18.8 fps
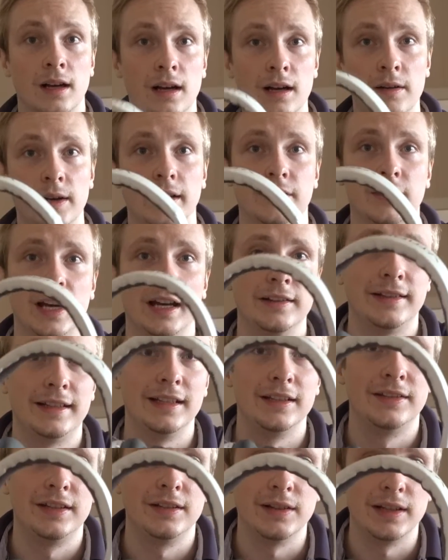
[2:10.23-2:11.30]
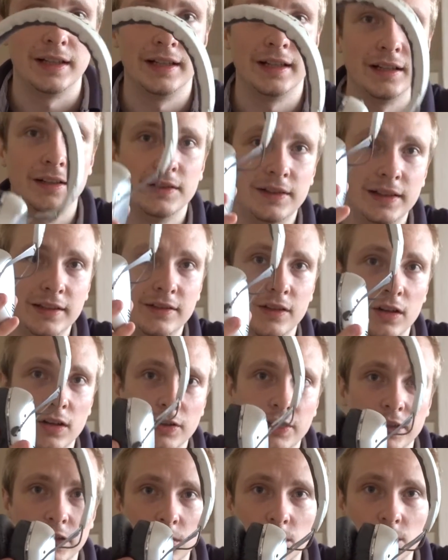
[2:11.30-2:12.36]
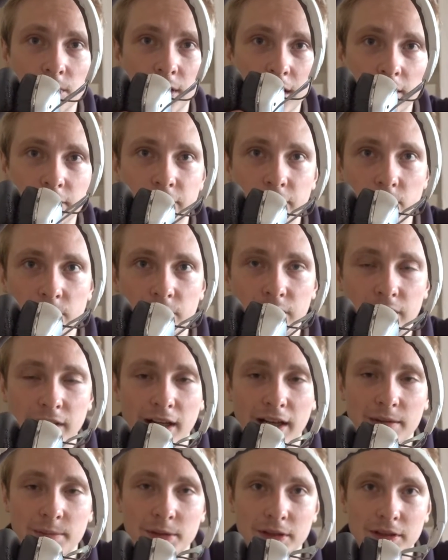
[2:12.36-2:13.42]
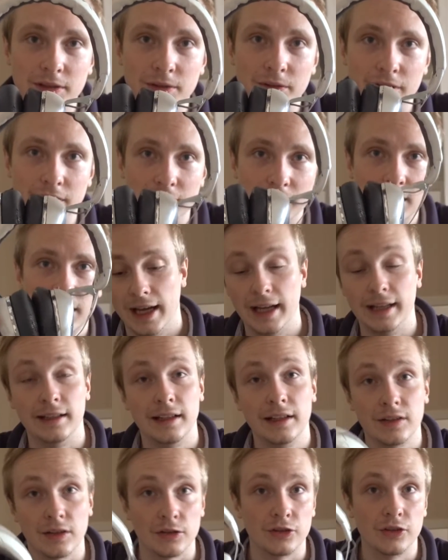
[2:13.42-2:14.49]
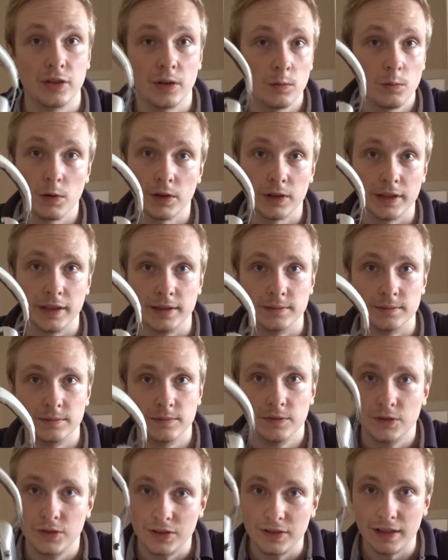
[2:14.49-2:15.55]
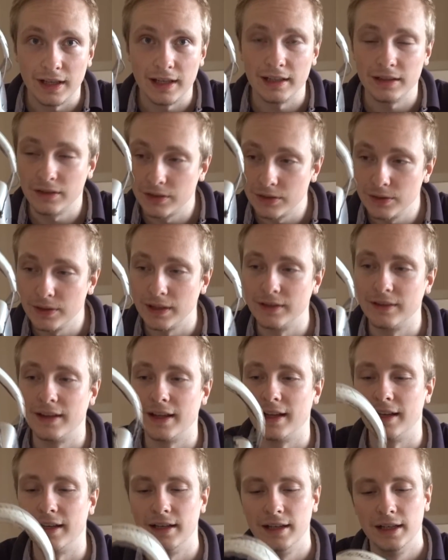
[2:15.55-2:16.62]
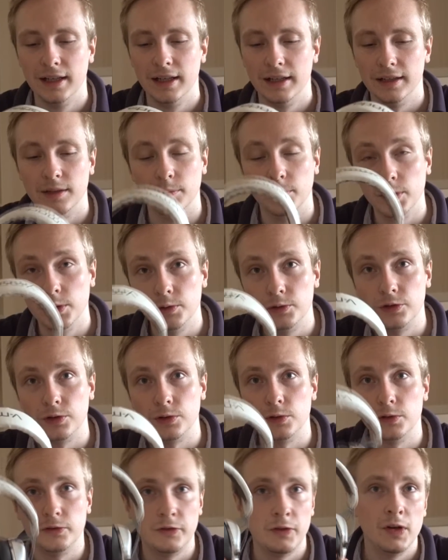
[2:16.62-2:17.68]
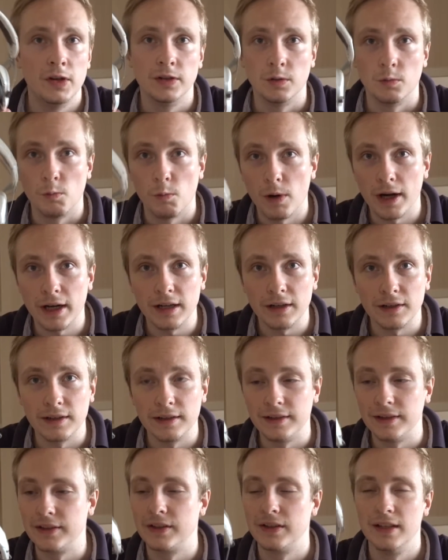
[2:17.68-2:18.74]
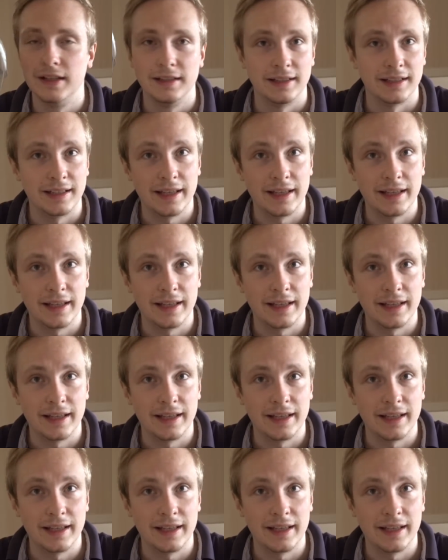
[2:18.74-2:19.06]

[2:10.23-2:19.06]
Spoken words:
Alright, so as you can see right here, these are the old headphones that I've been using, and these are still working. Today, to this day, the Bluetooth, the wireless, the